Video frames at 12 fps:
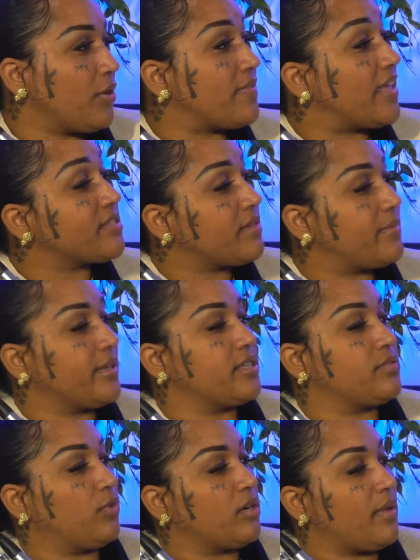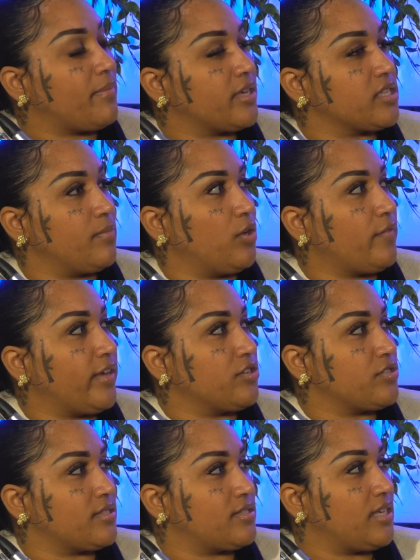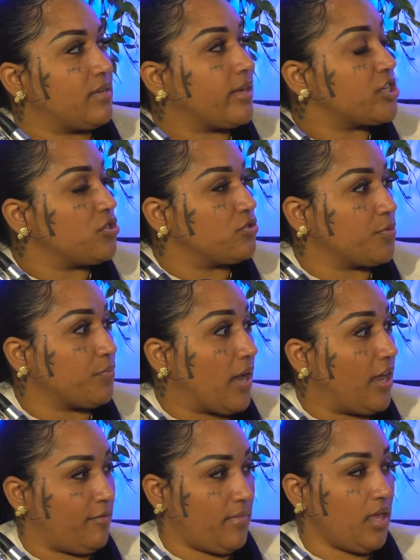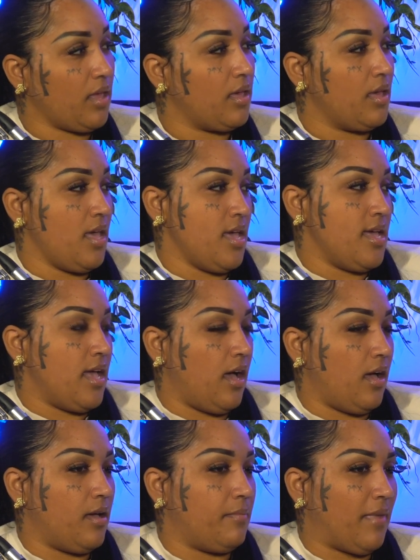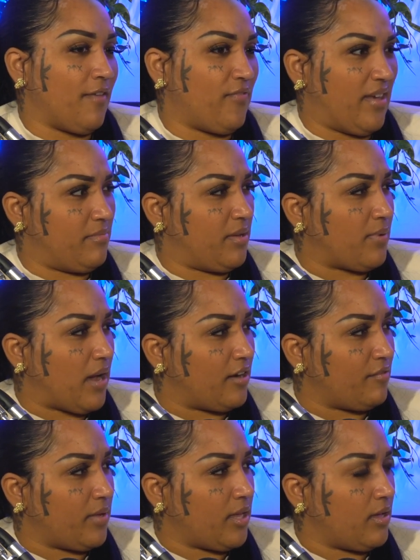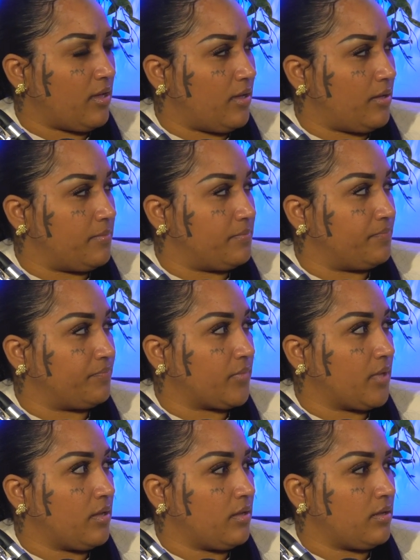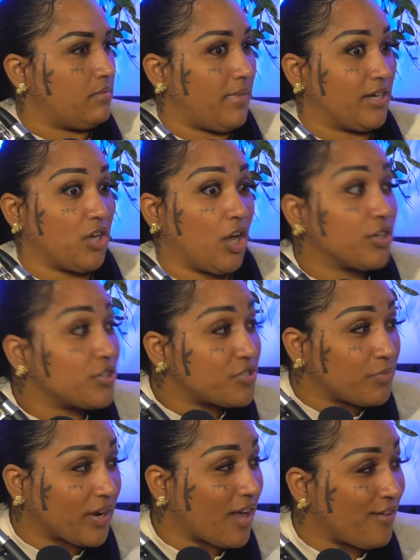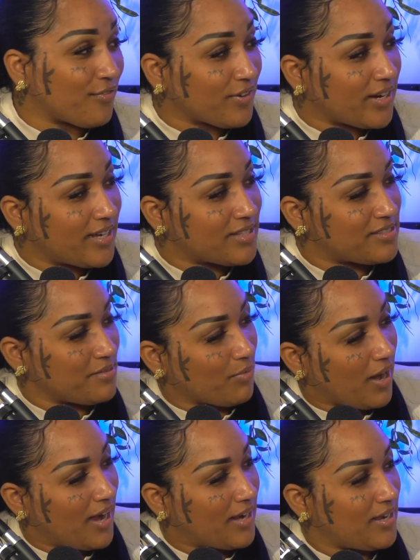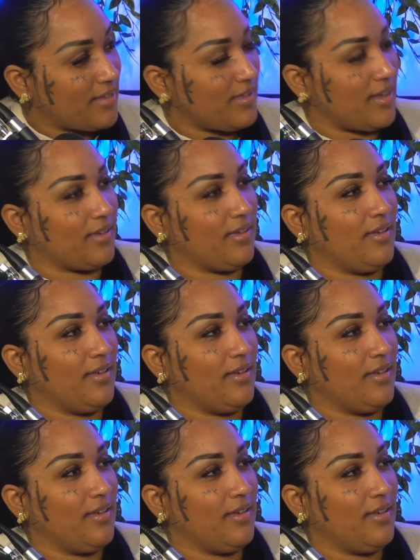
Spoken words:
and that's one of my biggest motivators is seeing my children proud of me, my family proud of me, my daughter's recovery and sobriety. Like,